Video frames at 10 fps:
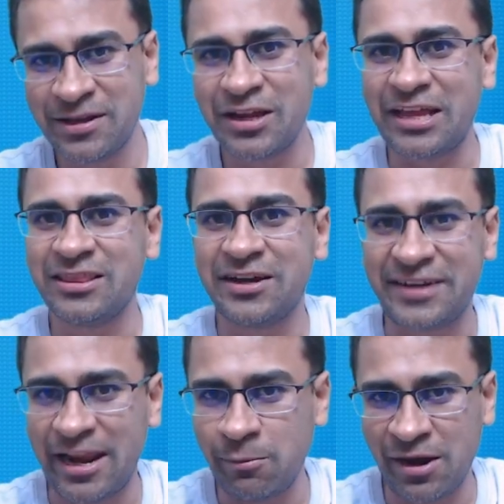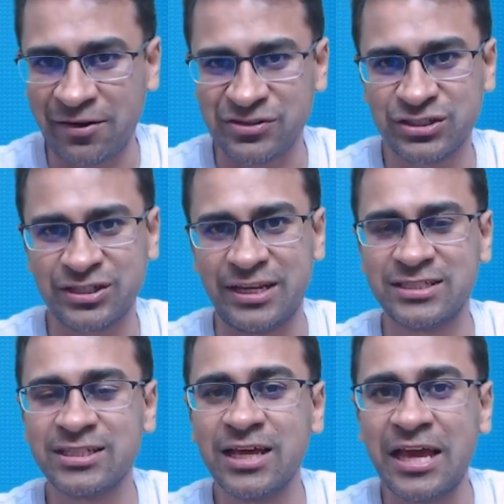in the 10 minute revision series,
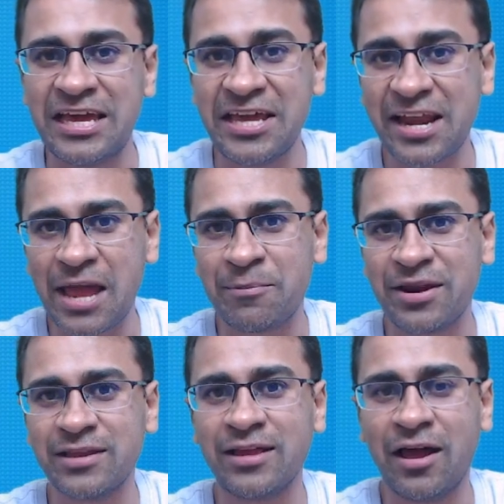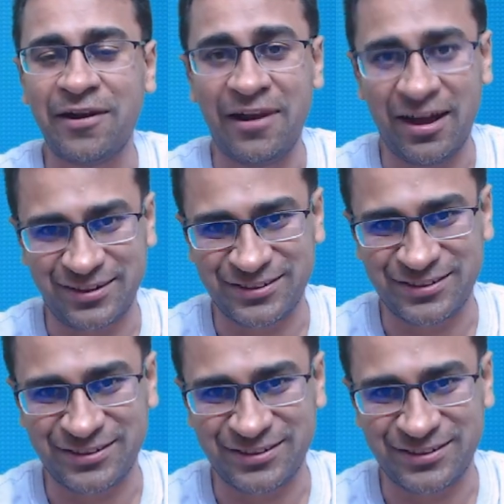here I bring lungs.